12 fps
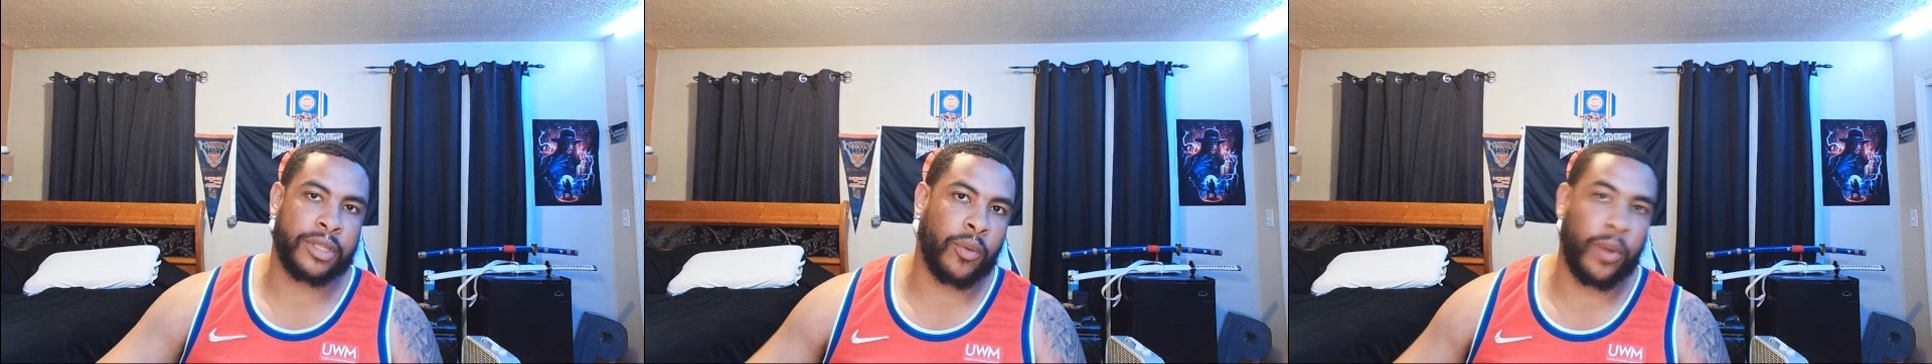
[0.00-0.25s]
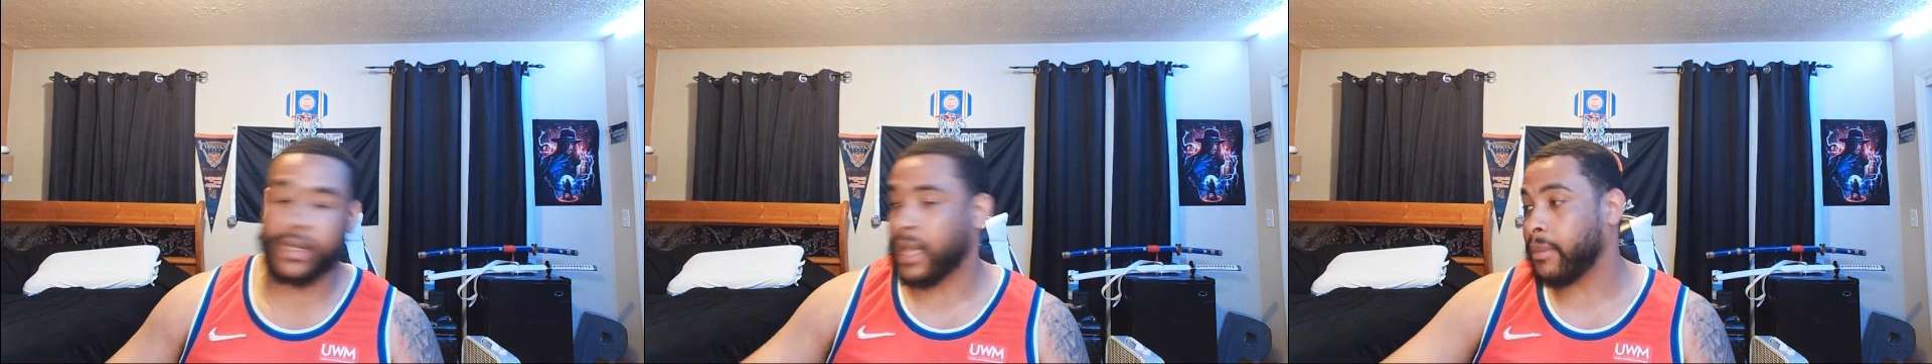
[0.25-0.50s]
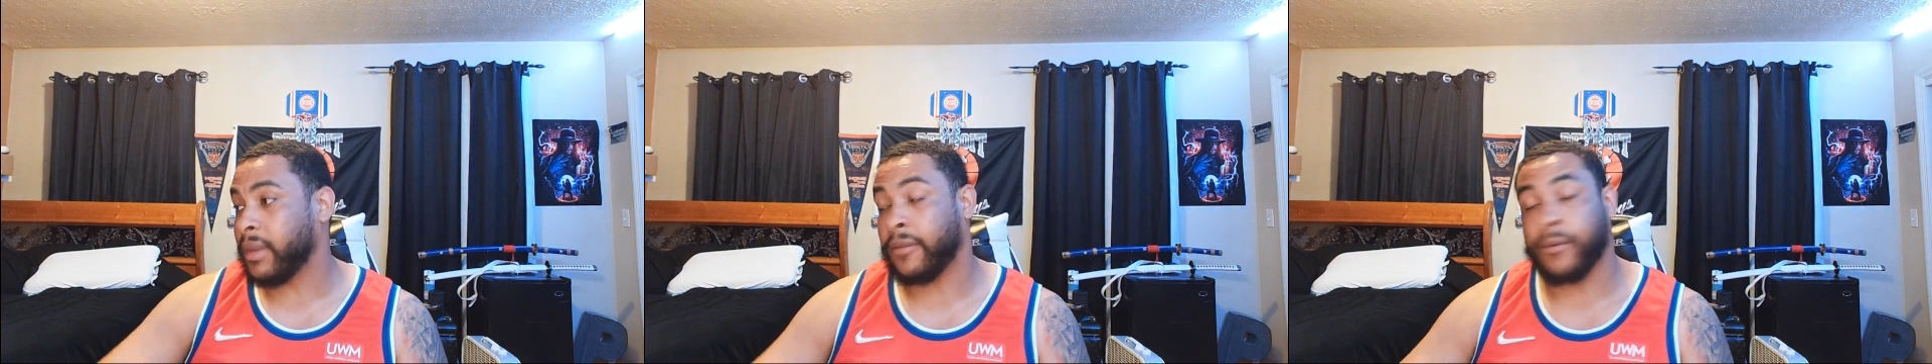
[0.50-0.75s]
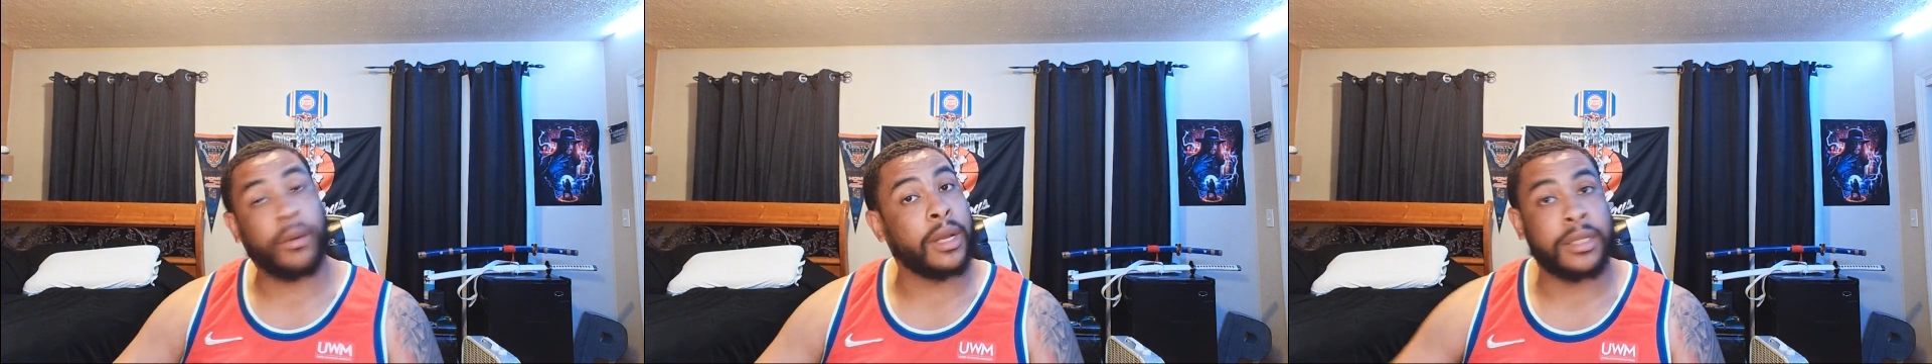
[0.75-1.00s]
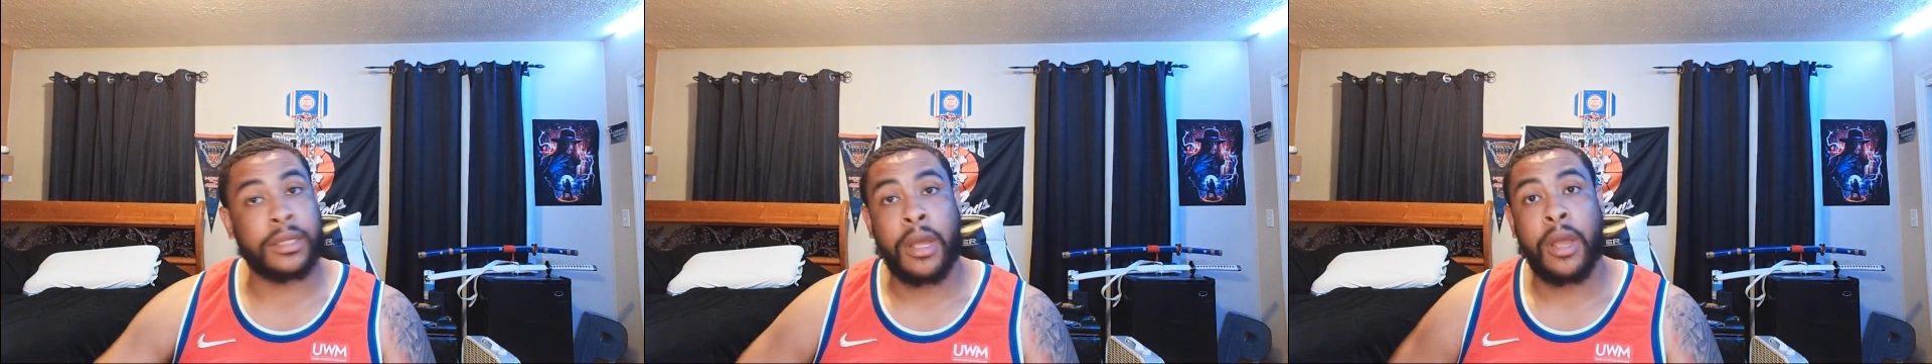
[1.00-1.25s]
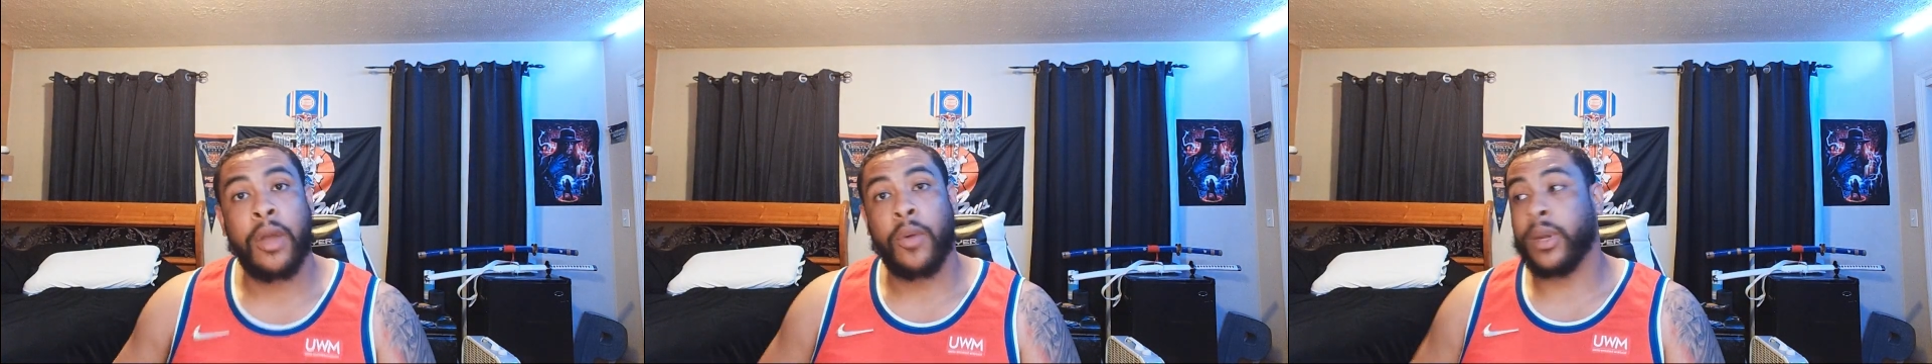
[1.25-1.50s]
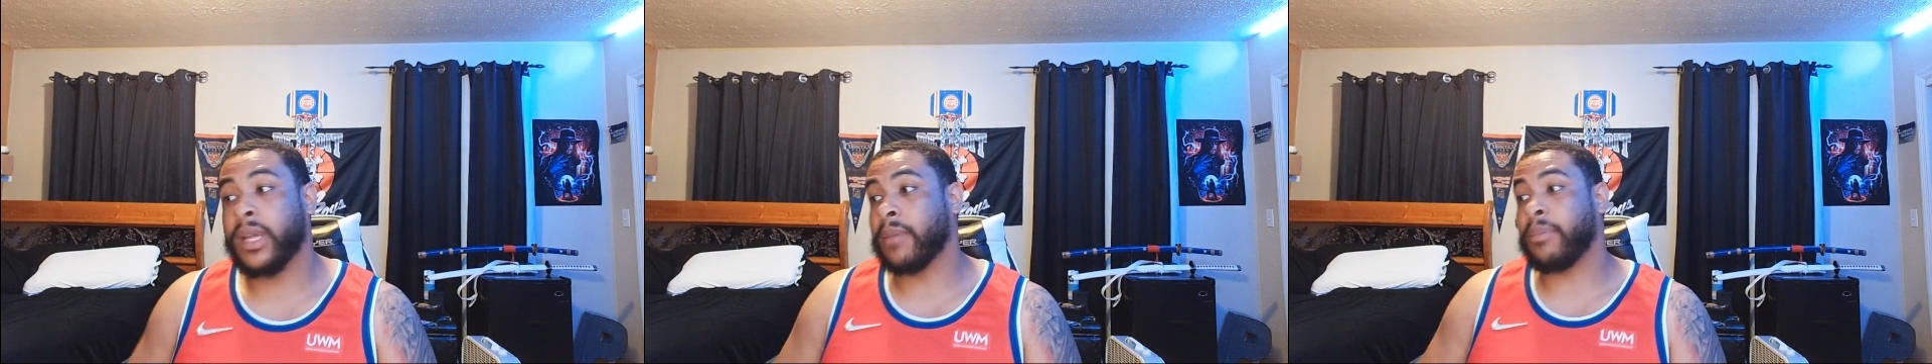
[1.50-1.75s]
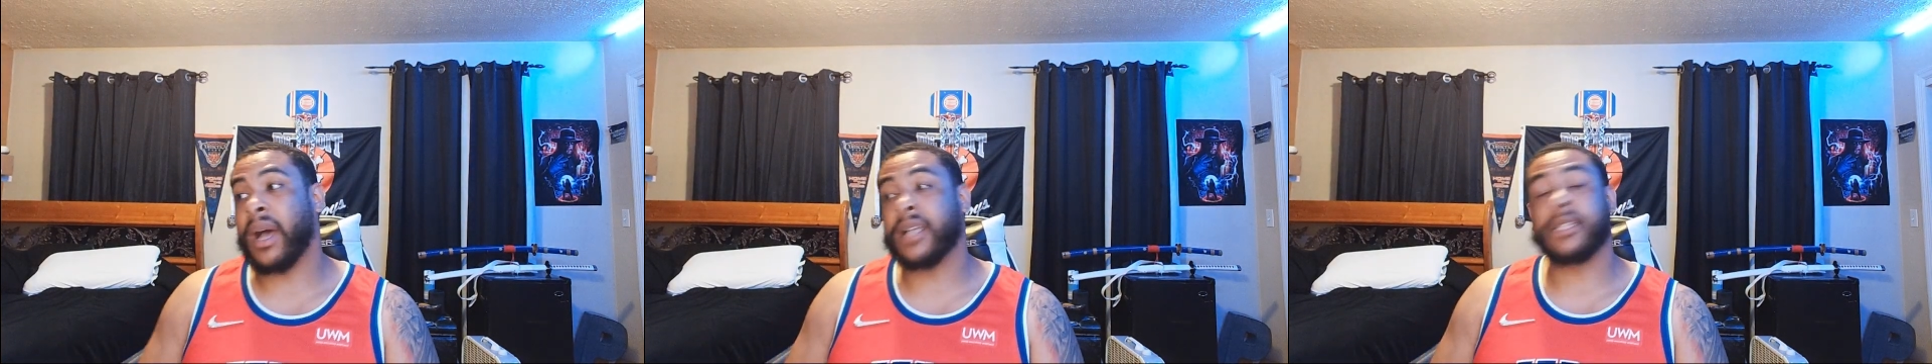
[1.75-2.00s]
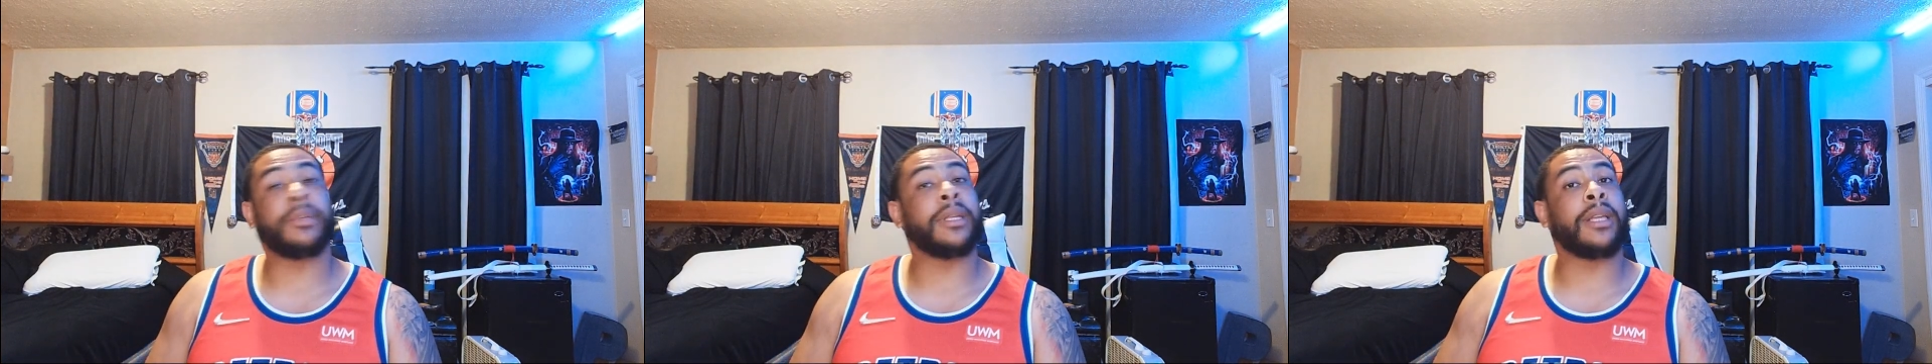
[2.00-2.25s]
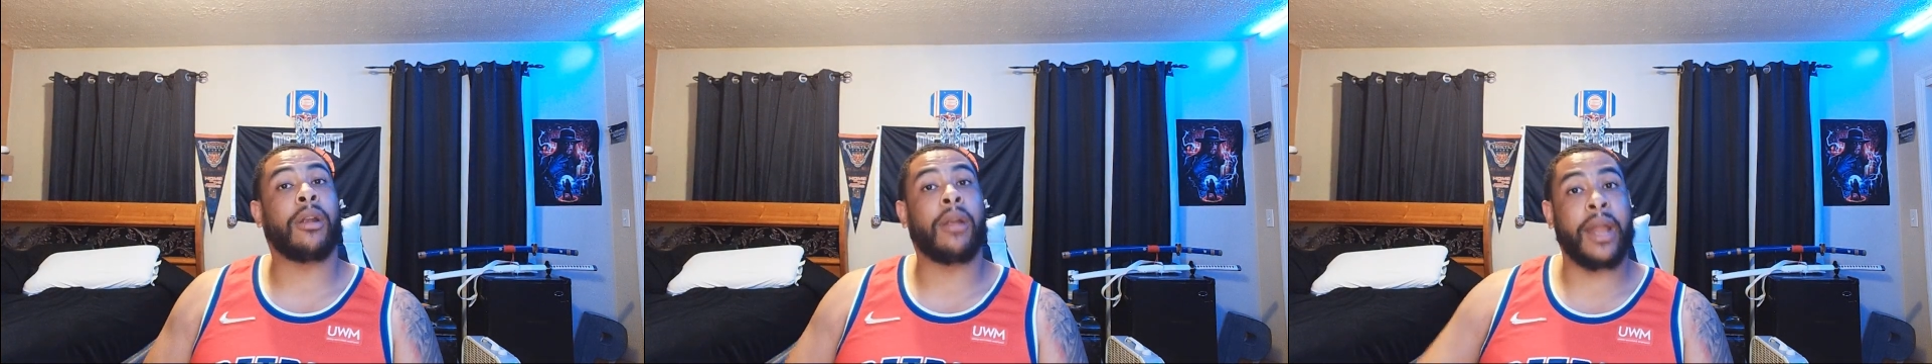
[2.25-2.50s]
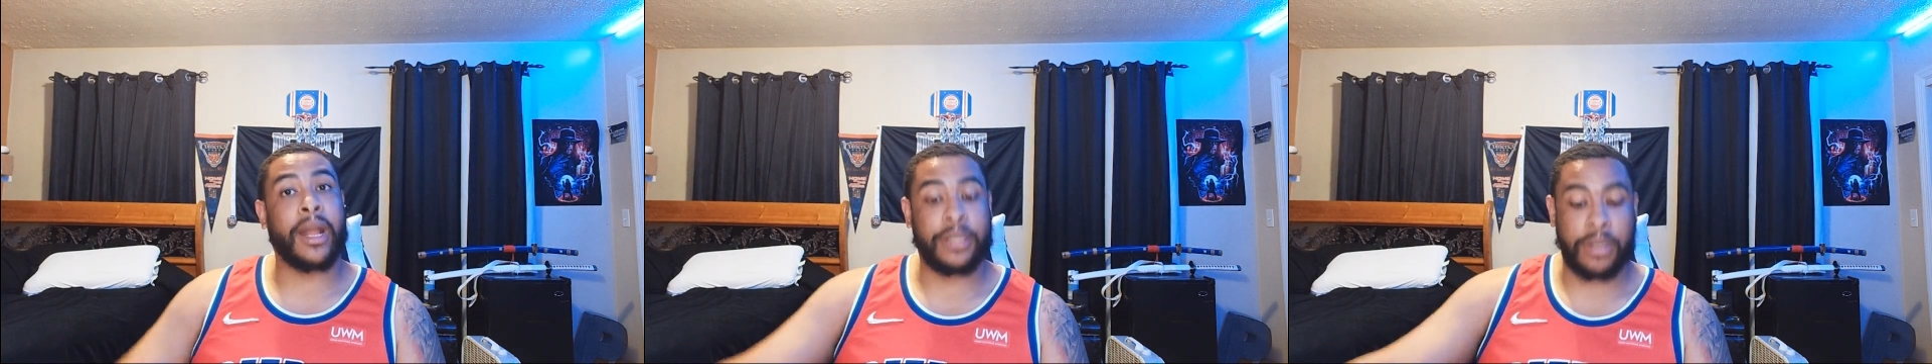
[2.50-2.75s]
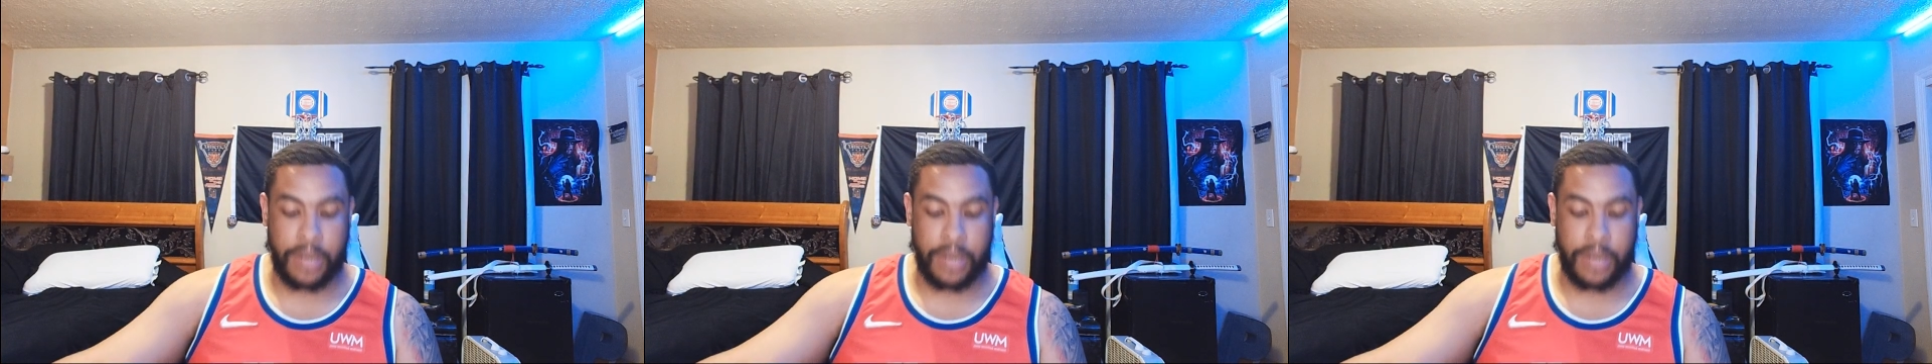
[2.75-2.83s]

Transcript: So what does that mean for us? We can possibly get our hands on